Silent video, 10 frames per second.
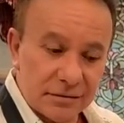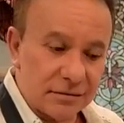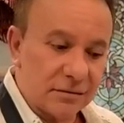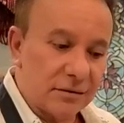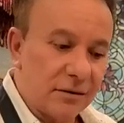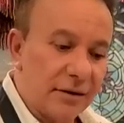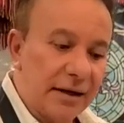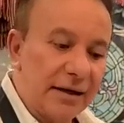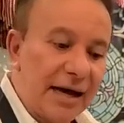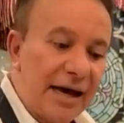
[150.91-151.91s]
All
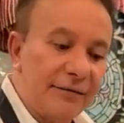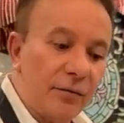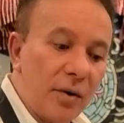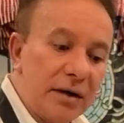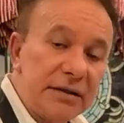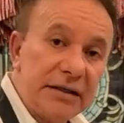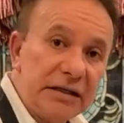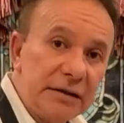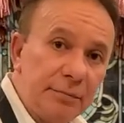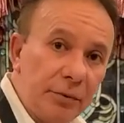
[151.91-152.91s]
right, I have 1
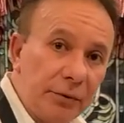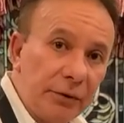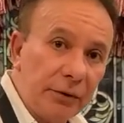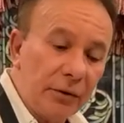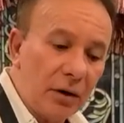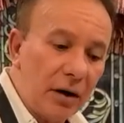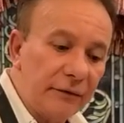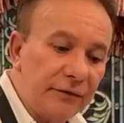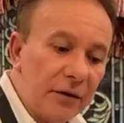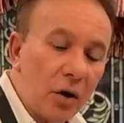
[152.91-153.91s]
teaspoon of
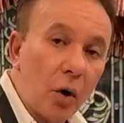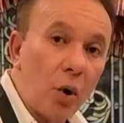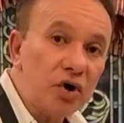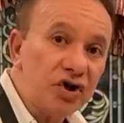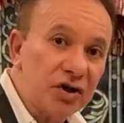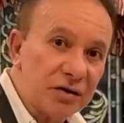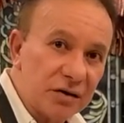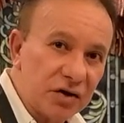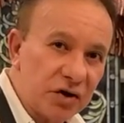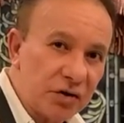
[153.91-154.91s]
Kosher
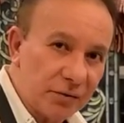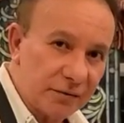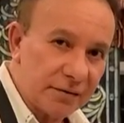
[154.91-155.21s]
salt.